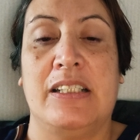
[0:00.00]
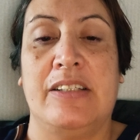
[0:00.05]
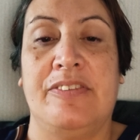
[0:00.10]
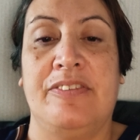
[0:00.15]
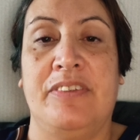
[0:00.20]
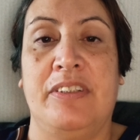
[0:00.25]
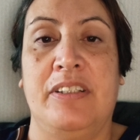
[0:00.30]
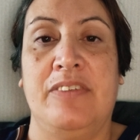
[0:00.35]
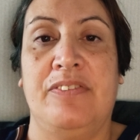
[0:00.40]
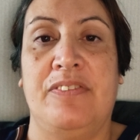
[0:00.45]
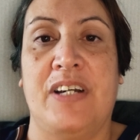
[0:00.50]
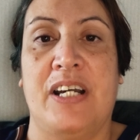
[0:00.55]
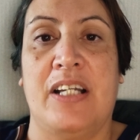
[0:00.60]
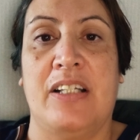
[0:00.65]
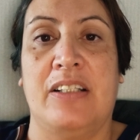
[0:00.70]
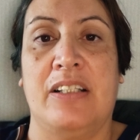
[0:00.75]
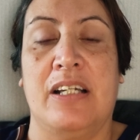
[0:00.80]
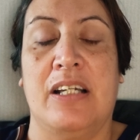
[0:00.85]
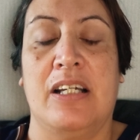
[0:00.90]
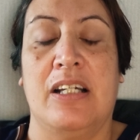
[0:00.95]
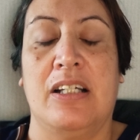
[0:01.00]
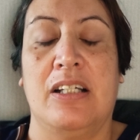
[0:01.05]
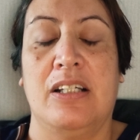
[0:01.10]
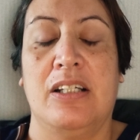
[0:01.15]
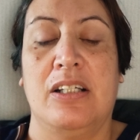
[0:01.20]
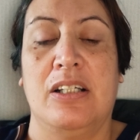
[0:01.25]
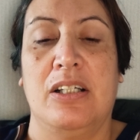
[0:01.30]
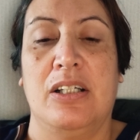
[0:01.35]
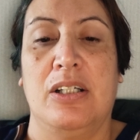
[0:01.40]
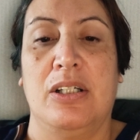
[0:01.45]
Heavenly Father
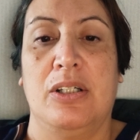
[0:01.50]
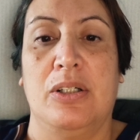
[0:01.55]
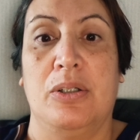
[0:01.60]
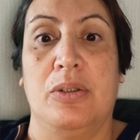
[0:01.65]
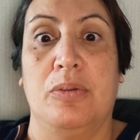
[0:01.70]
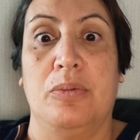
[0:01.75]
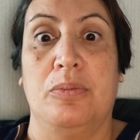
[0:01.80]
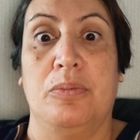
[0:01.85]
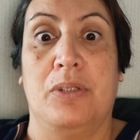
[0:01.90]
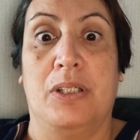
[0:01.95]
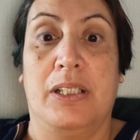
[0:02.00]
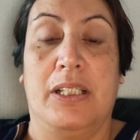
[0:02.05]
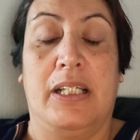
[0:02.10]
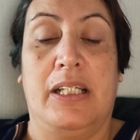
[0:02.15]
what